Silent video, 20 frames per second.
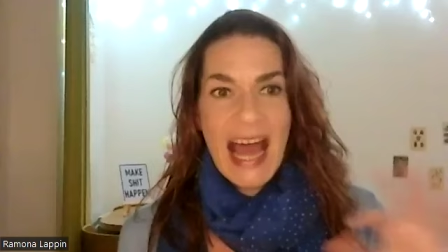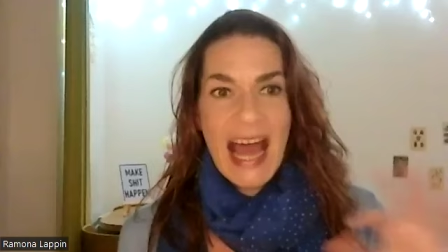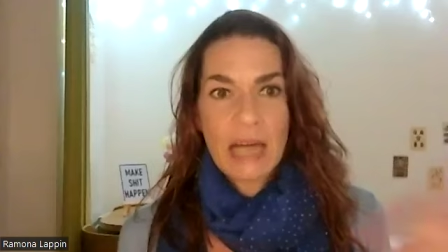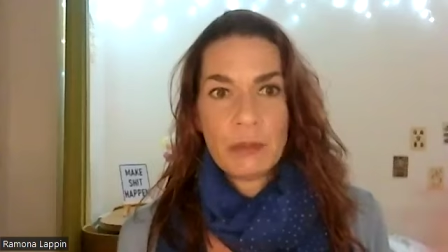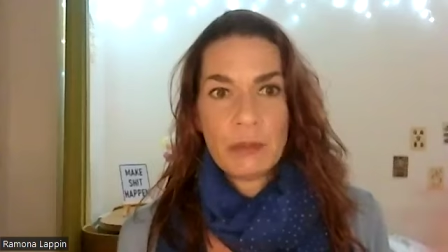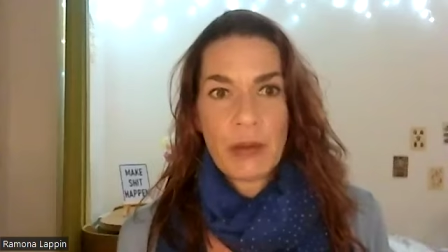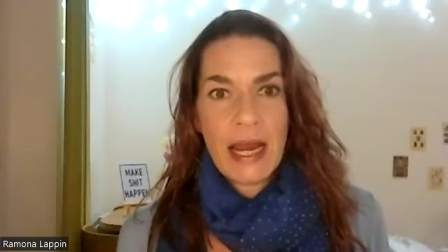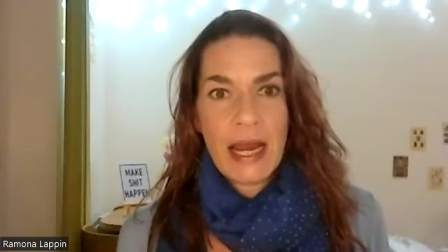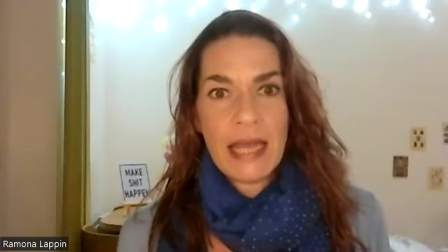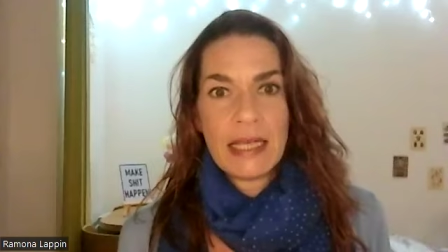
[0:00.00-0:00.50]

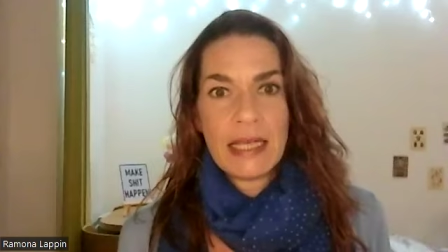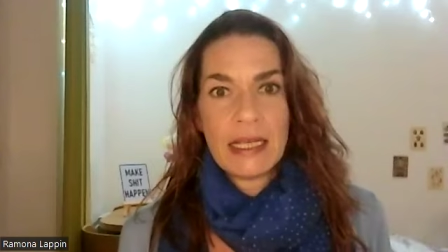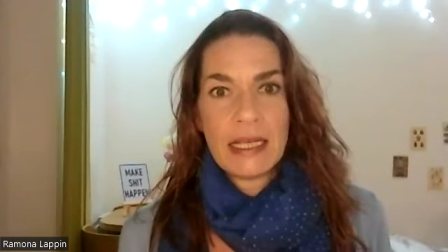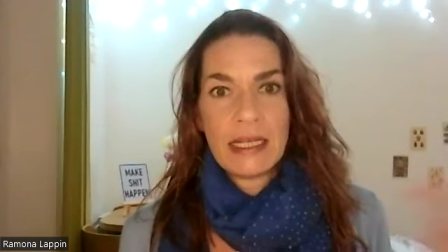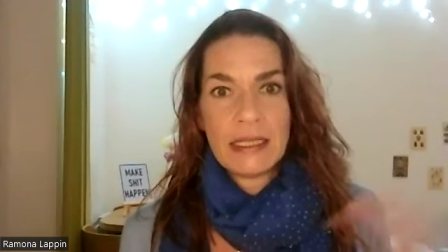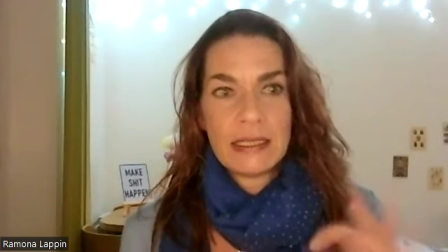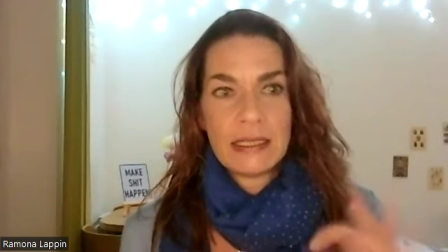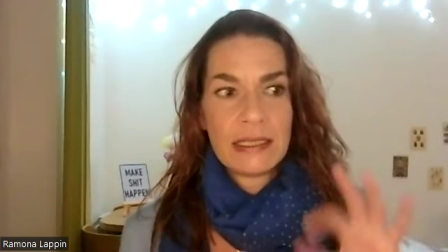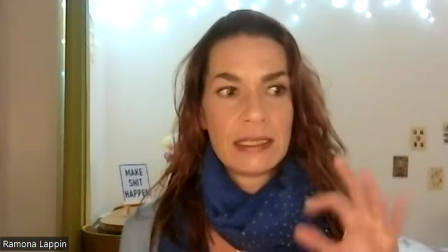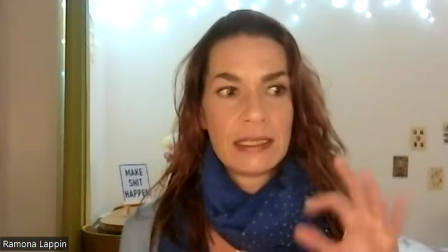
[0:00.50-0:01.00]
heartbreak
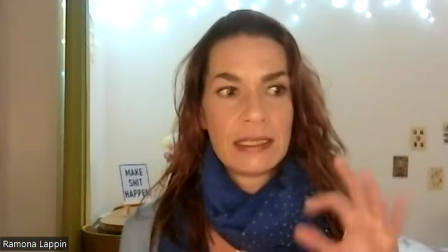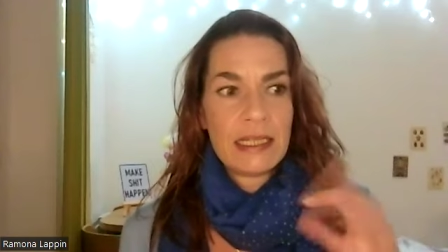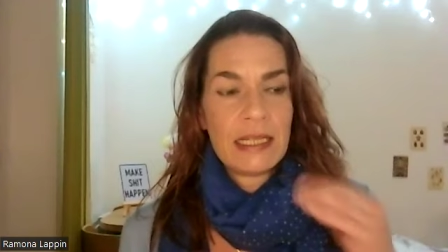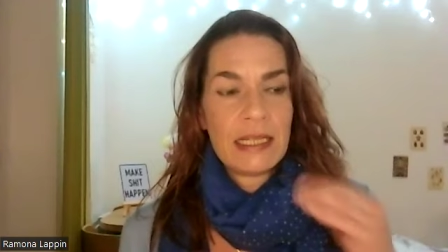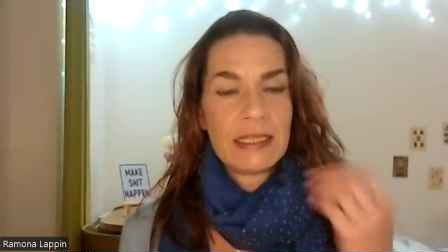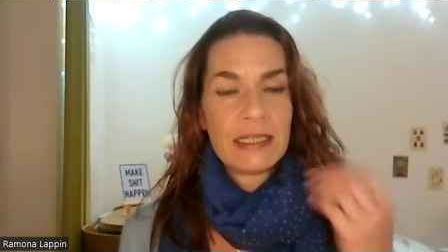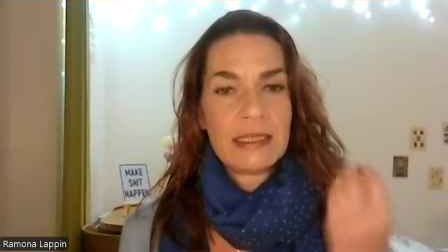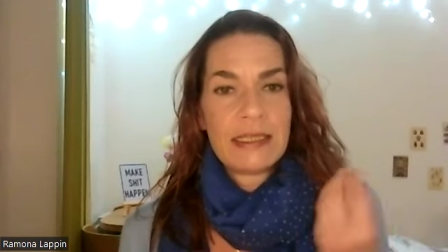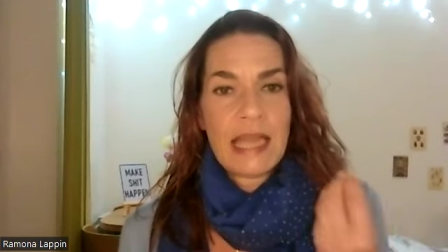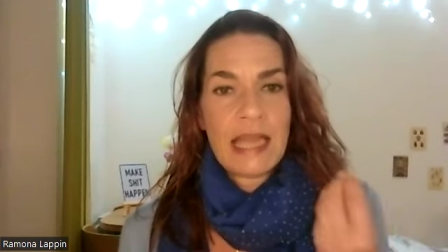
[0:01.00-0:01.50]

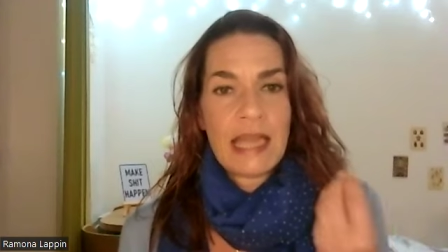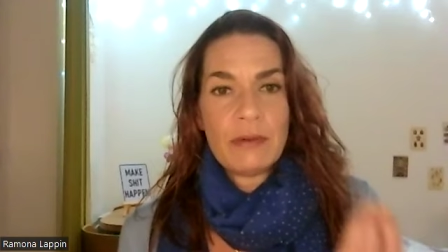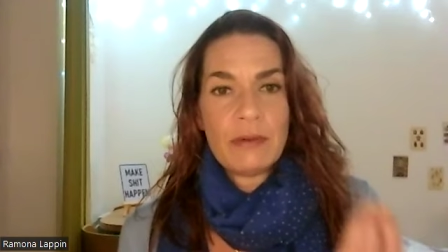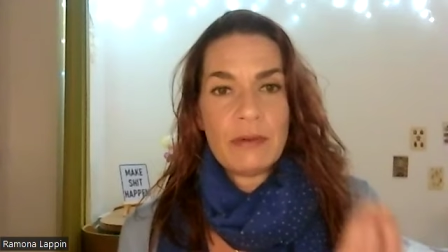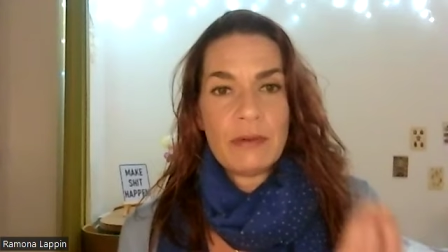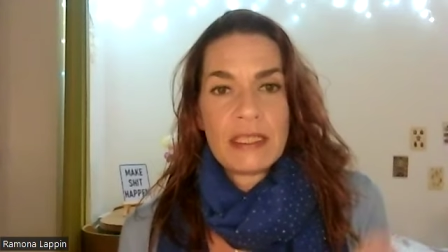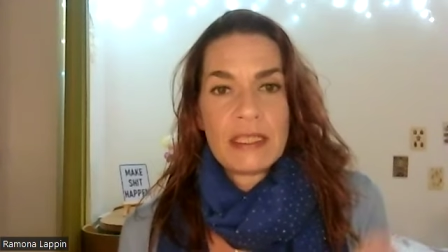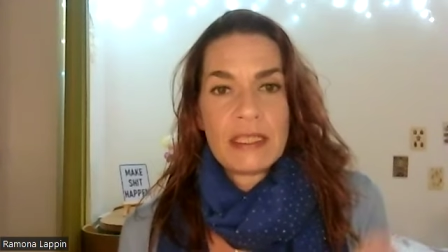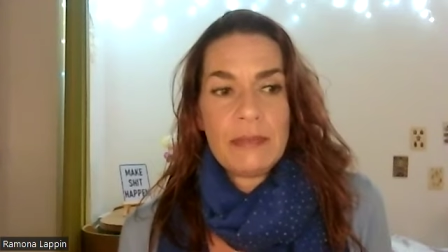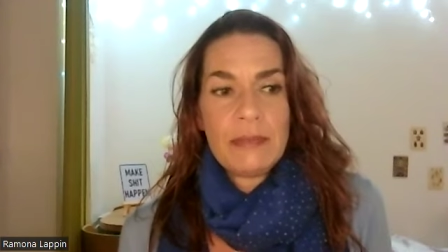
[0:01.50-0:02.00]
that
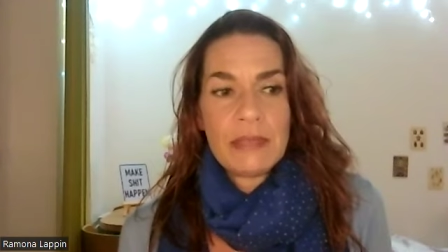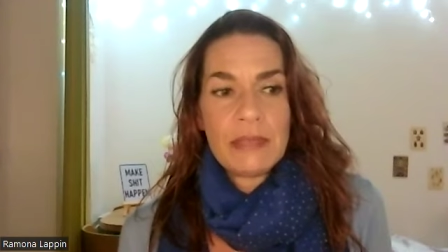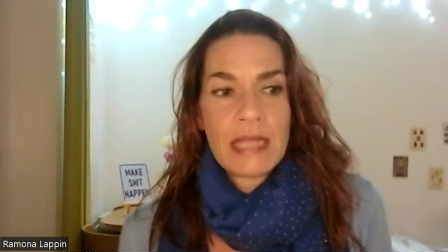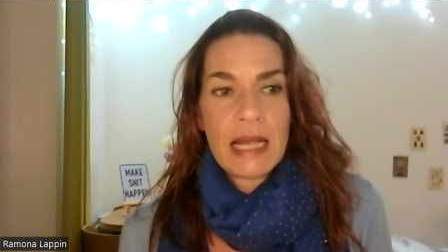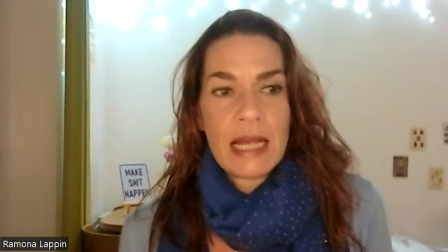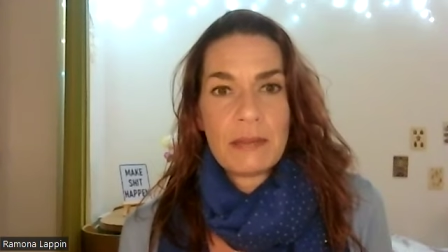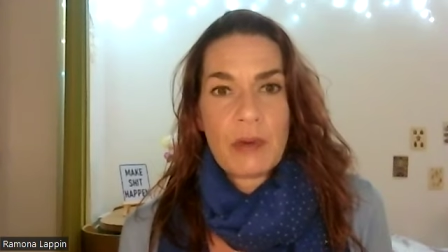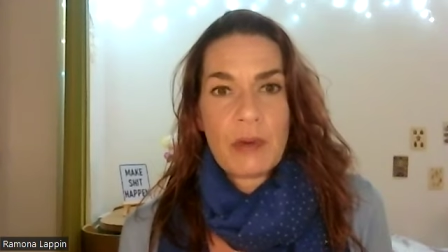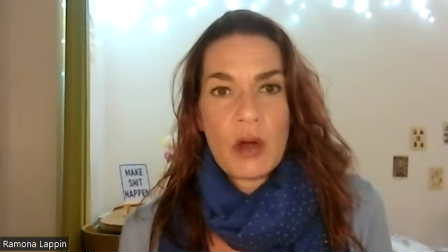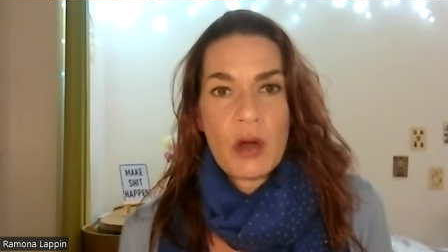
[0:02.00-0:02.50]
what seems
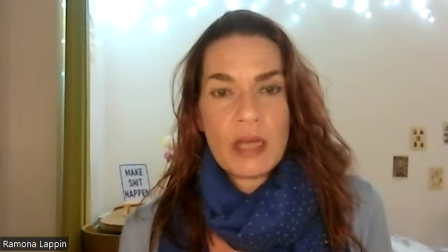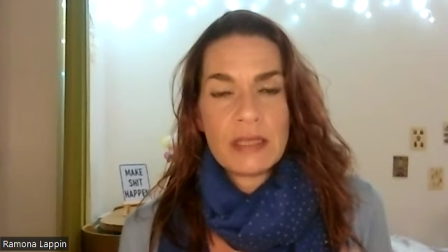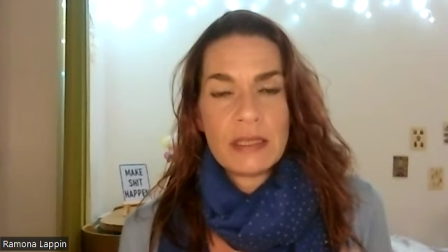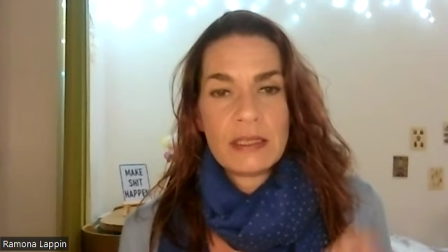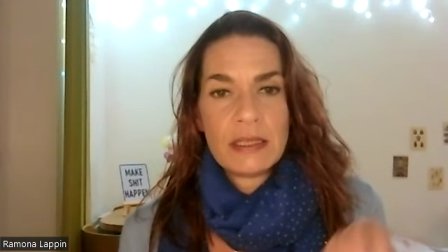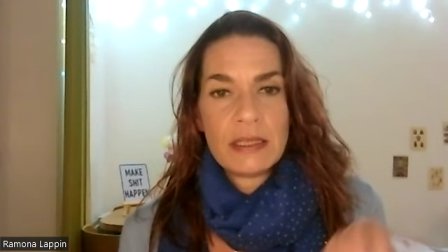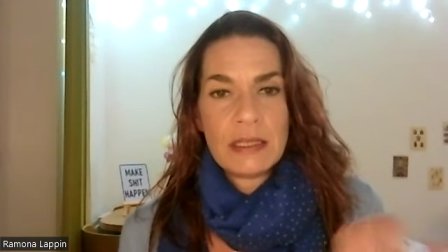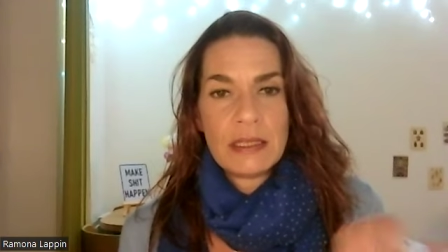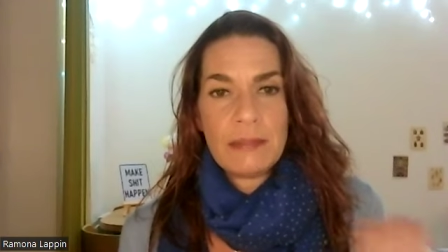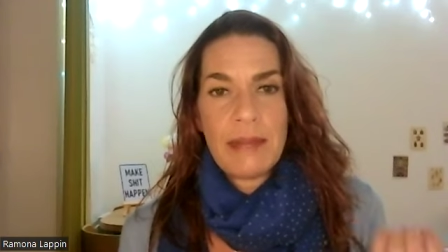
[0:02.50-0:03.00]
like
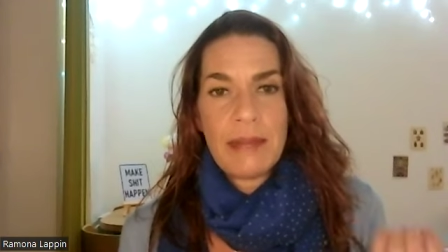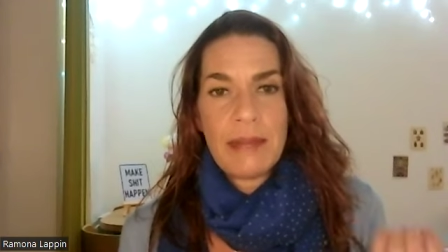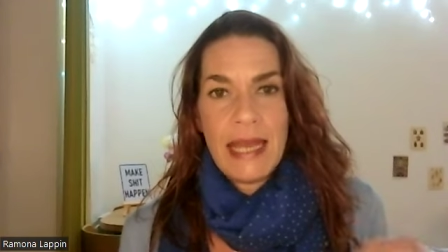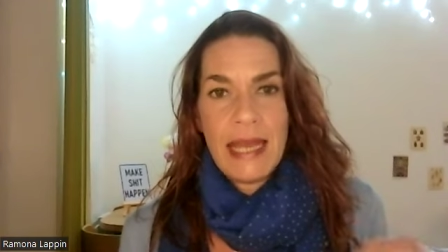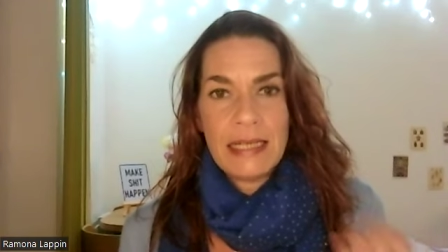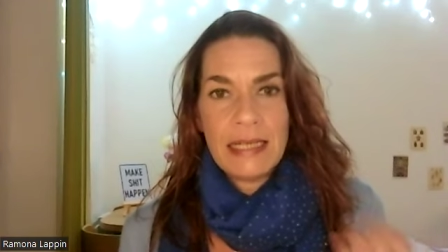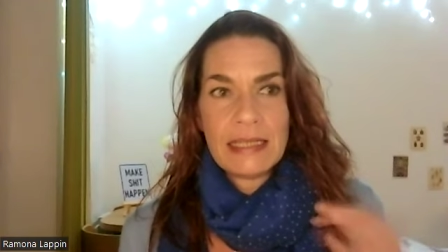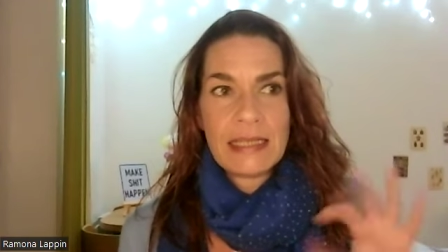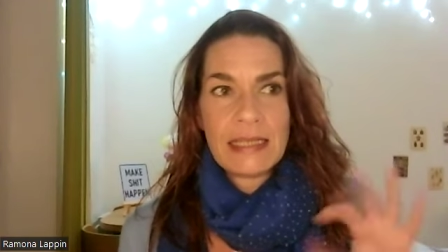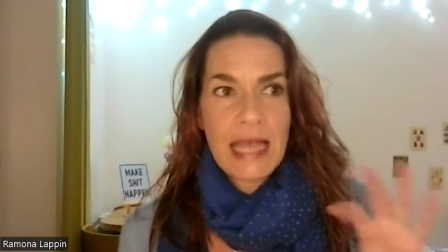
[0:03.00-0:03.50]
poison, the
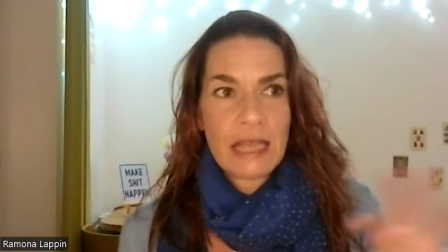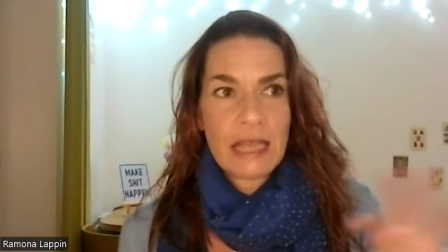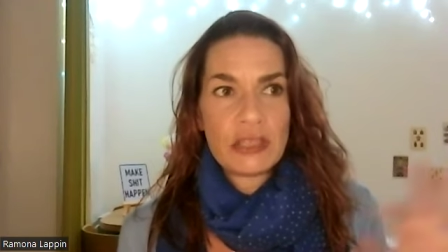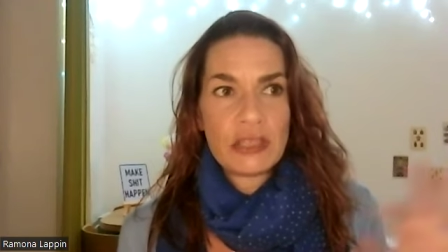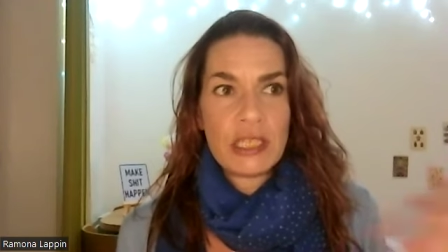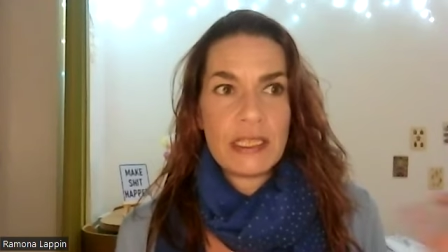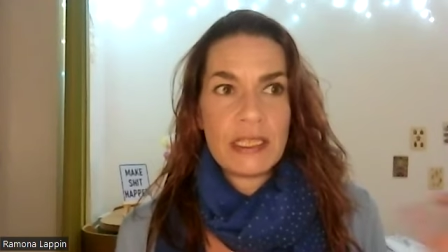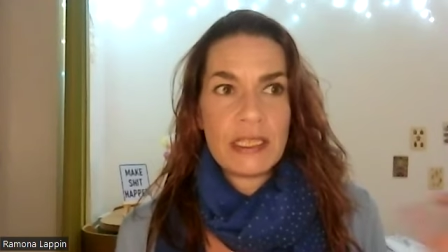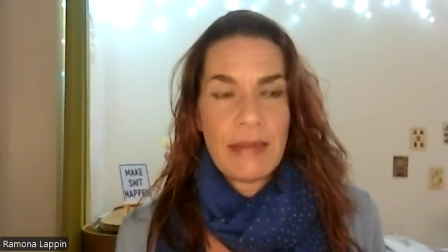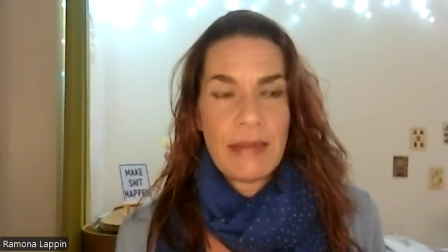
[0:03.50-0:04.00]
pain, is
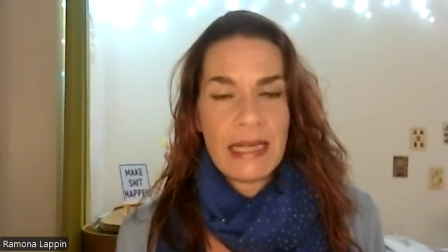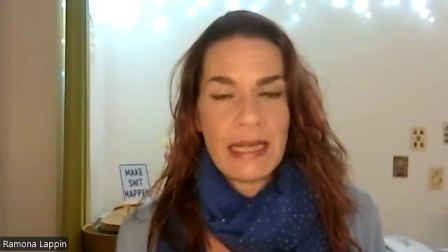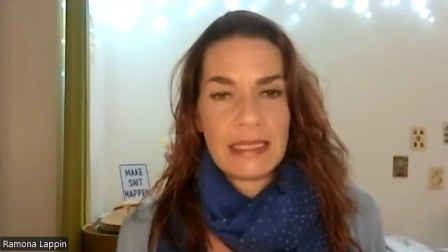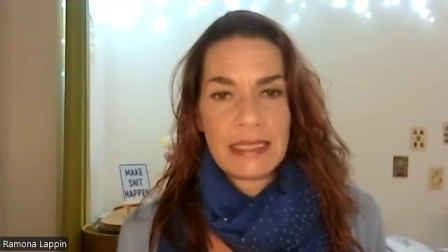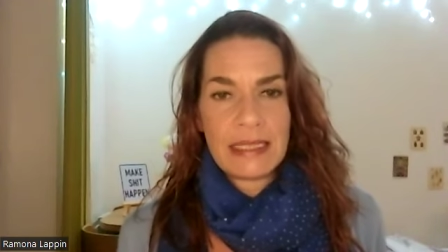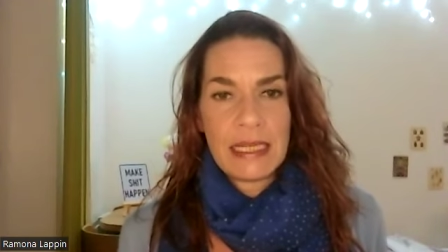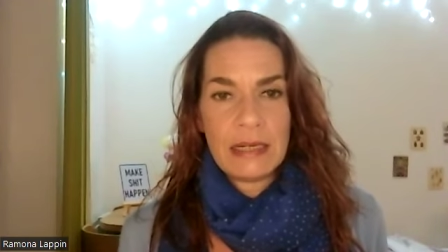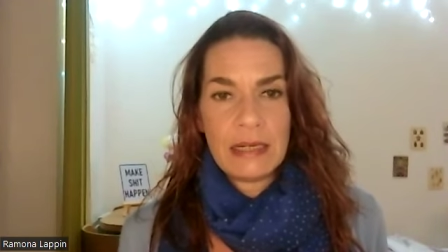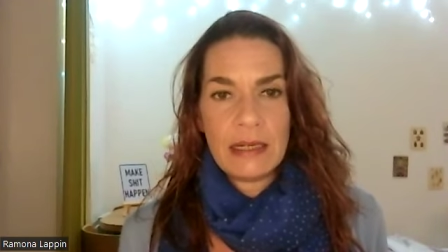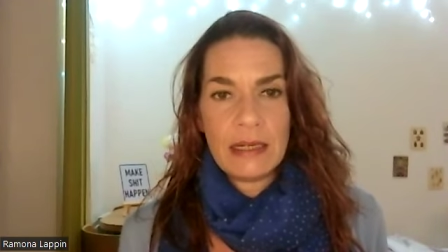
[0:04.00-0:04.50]
actually the
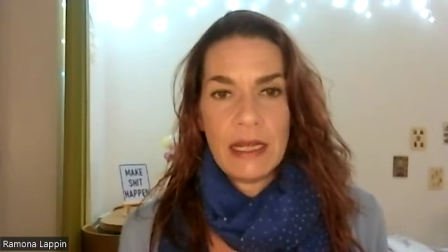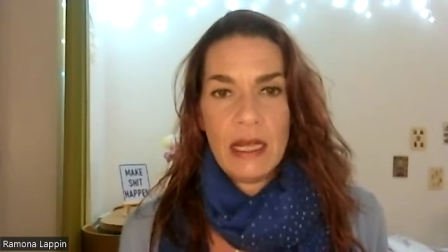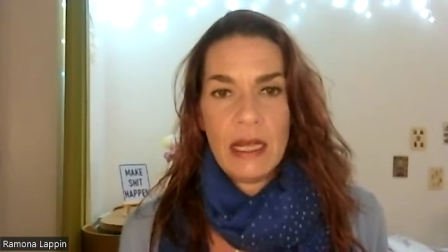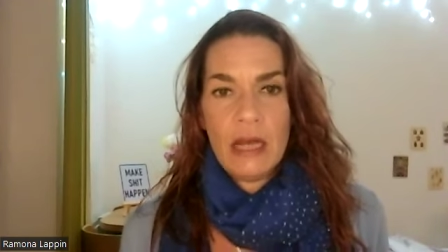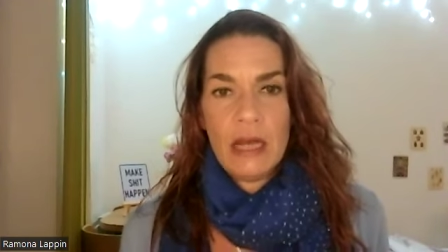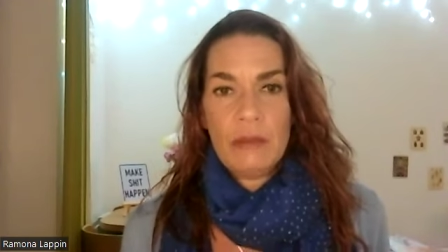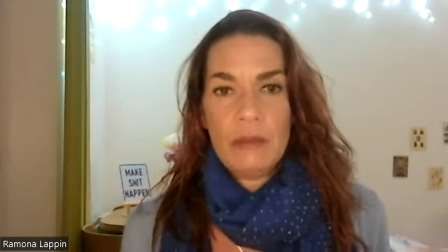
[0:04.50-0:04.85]
medicine.